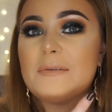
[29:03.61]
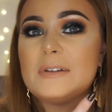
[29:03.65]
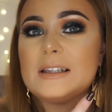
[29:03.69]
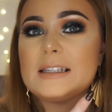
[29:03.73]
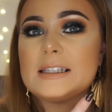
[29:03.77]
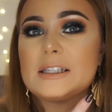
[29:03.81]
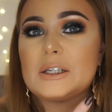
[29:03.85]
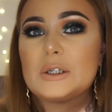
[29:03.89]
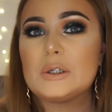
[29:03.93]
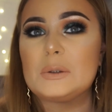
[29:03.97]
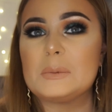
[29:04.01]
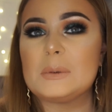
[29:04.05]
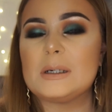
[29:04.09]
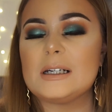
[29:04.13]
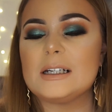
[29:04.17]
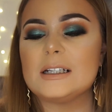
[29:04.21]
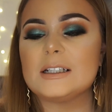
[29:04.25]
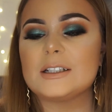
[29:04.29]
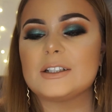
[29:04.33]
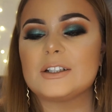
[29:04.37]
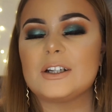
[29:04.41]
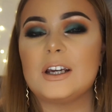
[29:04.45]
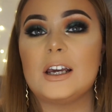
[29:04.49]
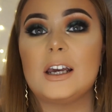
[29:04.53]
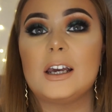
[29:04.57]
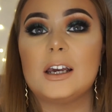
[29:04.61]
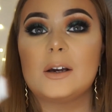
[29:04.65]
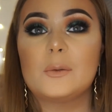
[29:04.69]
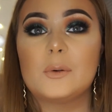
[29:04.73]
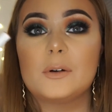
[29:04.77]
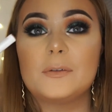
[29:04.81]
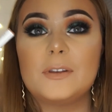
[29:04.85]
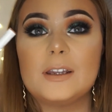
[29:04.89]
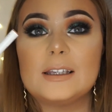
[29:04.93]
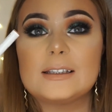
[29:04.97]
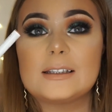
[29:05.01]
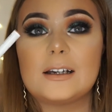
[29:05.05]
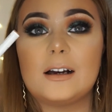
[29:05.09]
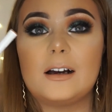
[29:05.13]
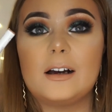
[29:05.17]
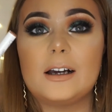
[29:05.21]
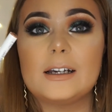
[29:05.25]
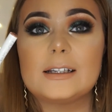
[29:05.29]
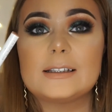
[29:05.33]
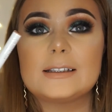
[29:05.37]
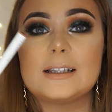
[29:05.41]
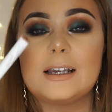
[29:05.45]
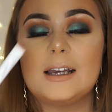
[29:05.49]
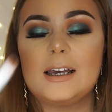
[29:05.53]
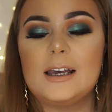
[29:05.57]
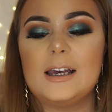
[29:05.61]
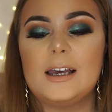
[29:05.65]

it so much with these eyes.